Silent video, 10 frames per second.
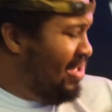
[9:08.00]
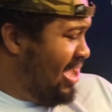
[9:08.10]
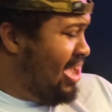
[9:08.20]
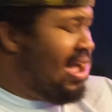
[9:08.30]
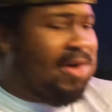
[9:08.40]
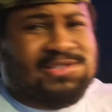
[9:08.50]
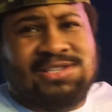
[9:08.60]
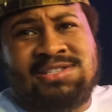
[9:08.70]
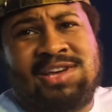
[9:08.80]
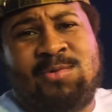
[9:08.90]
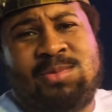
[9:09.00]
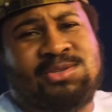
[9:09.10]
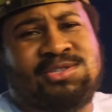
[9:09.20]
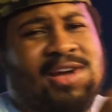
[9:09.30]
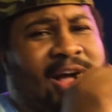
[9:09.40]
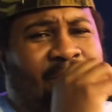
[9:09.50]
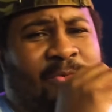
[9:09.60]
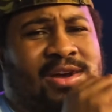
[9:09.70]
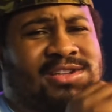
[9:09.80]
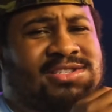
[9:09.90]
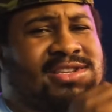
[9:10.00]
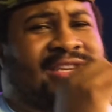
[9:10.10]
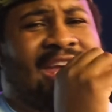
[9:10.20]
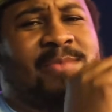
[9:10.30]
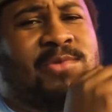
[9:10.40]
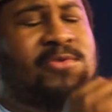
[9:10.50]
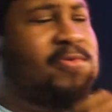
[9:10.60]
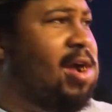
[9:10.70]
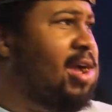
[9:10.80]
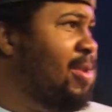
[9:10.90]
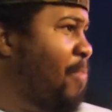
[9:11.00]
He obviously studied with the Chicago ones. Damn you, Ryan.